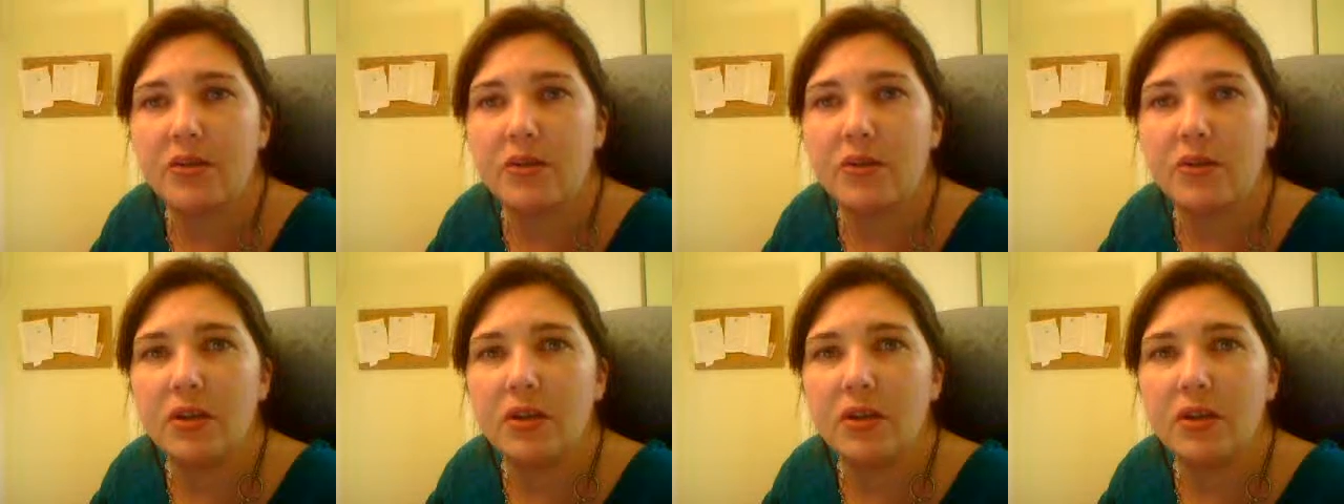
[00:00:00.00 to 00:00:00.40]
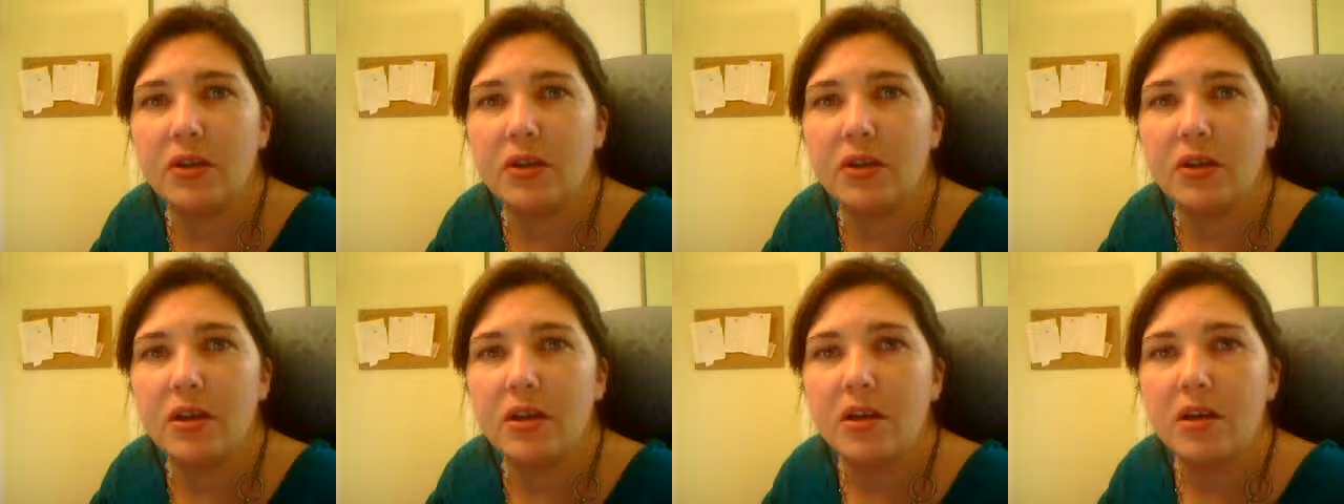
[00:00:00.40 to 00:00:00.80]
You
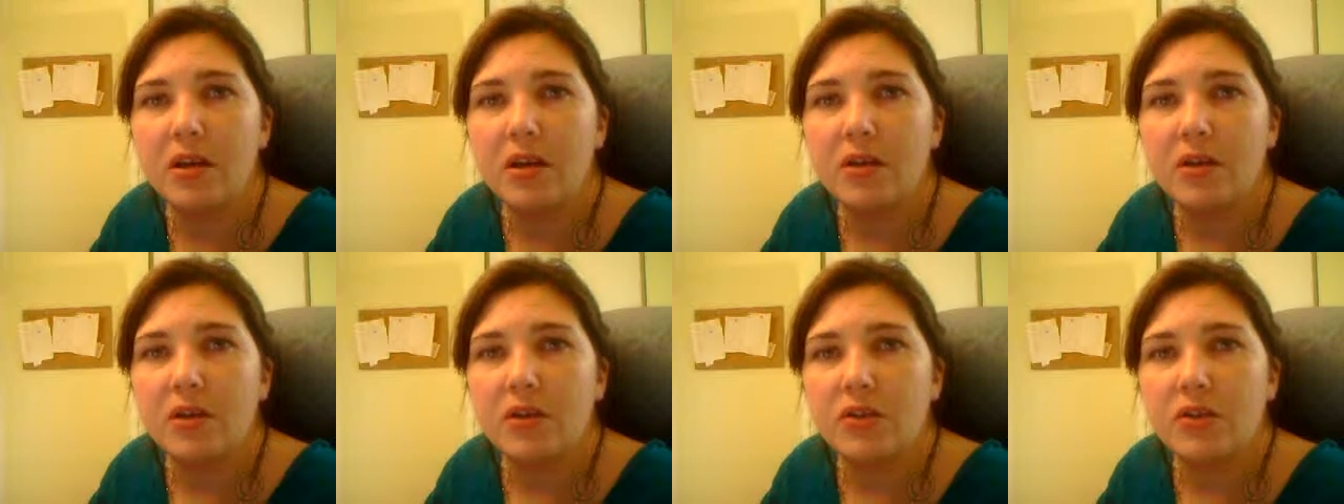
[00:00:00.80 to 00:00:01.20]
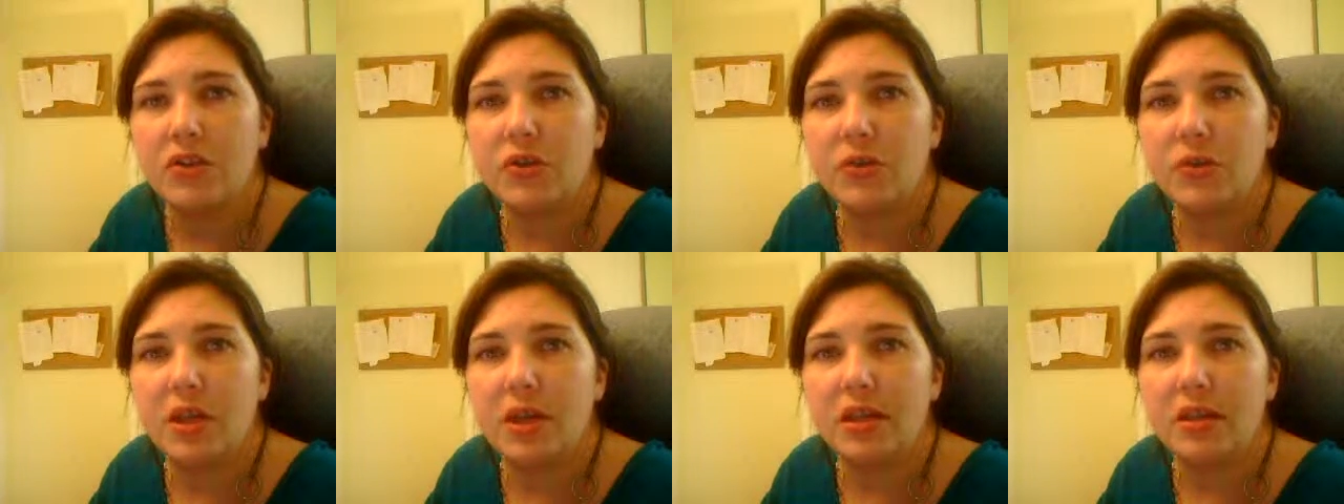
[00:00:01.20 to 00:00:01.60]
can
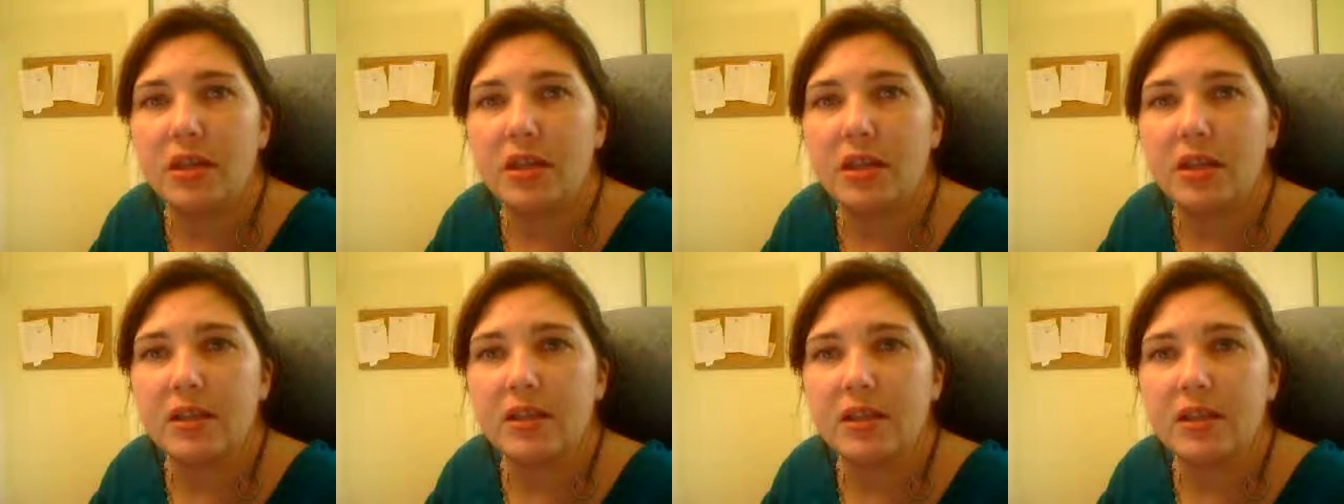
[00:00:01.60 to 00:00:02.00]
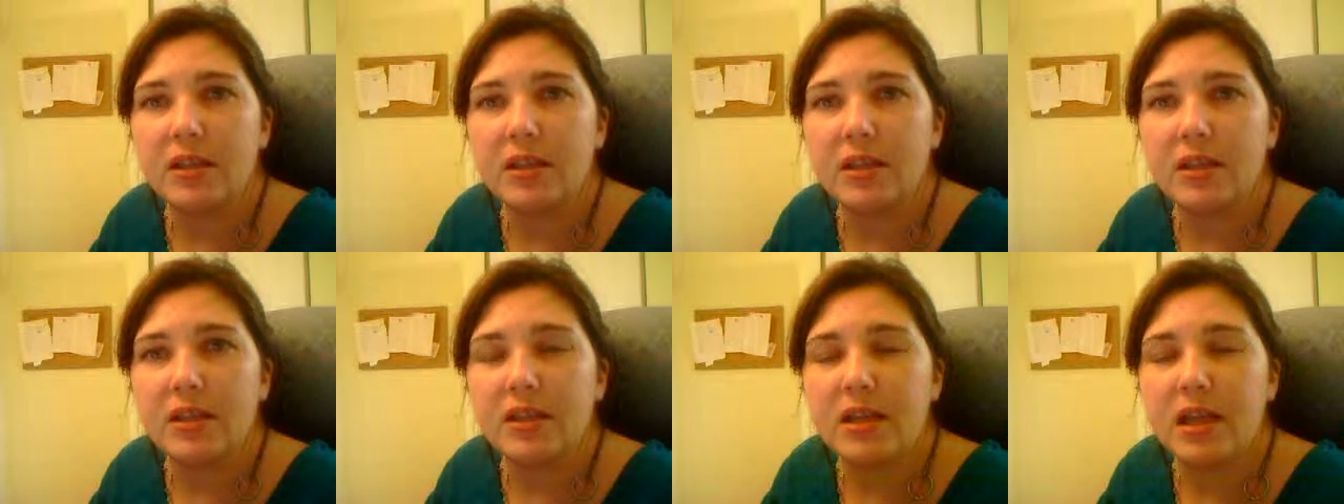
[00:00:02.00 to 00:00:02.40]
tweak the
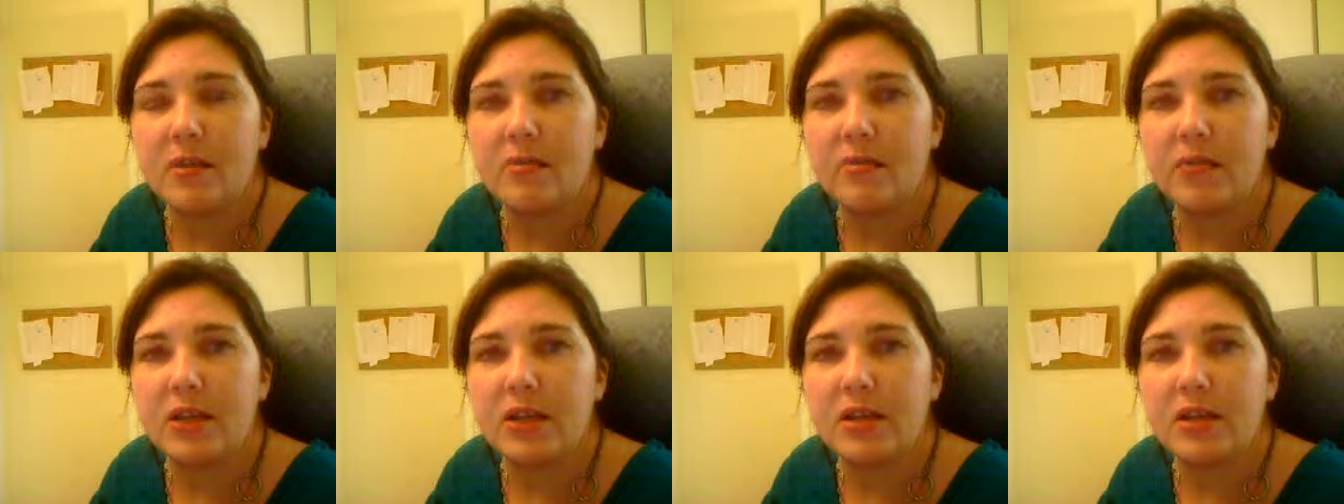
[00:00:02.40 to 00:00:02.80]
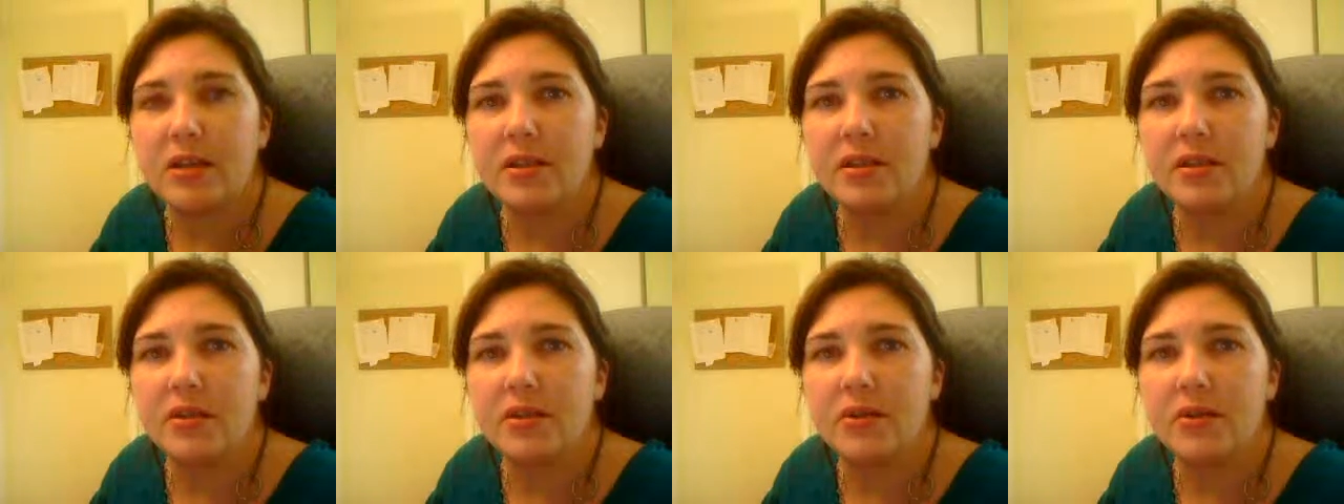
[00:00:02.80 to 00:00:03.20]
existing
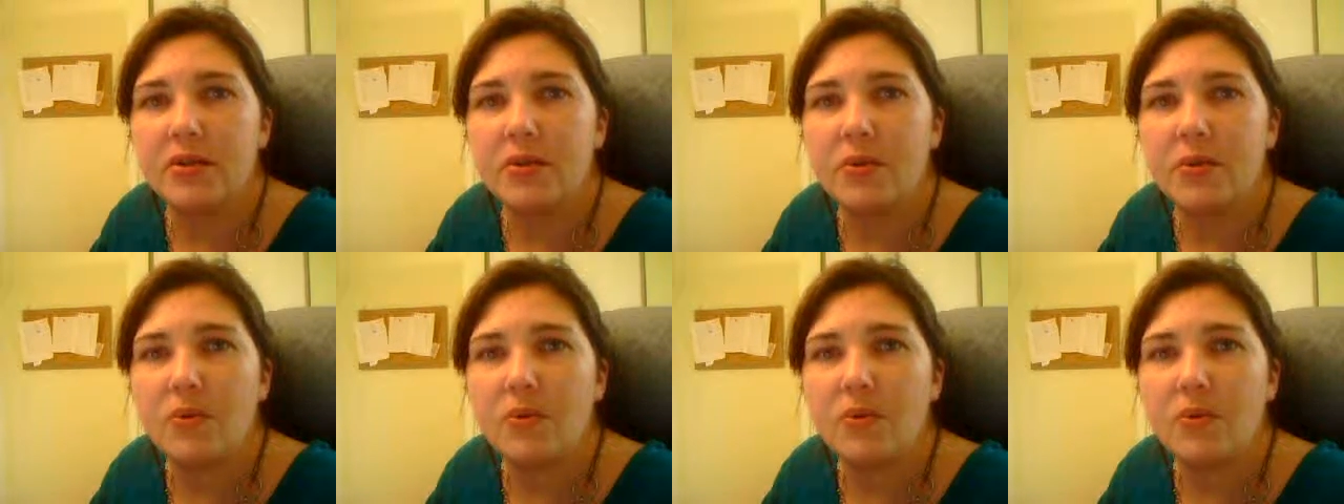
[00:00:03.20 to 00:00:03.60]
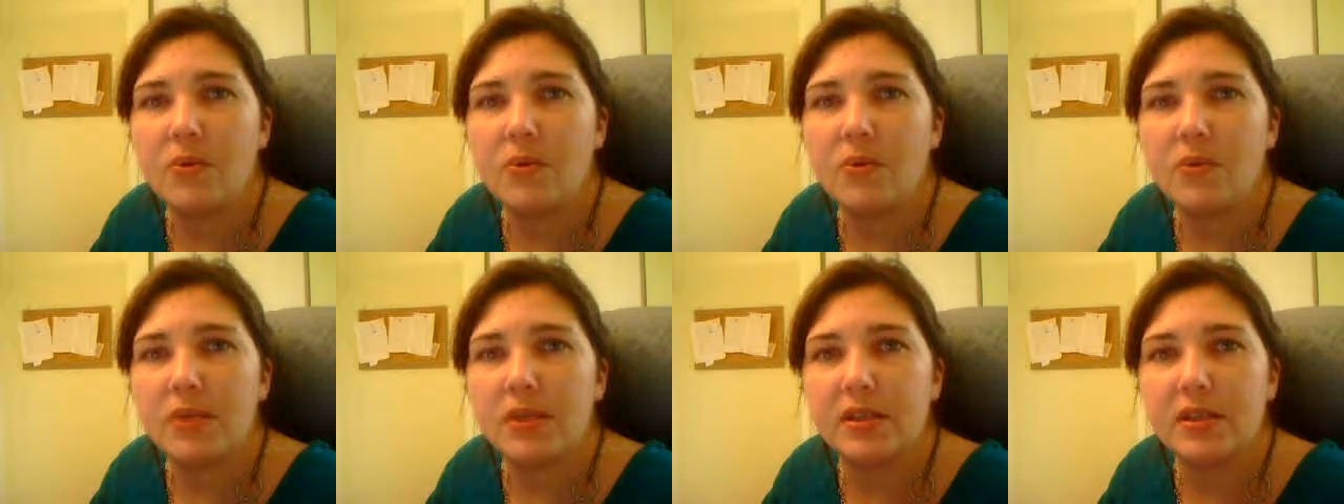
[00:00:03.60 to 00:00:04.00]
templates to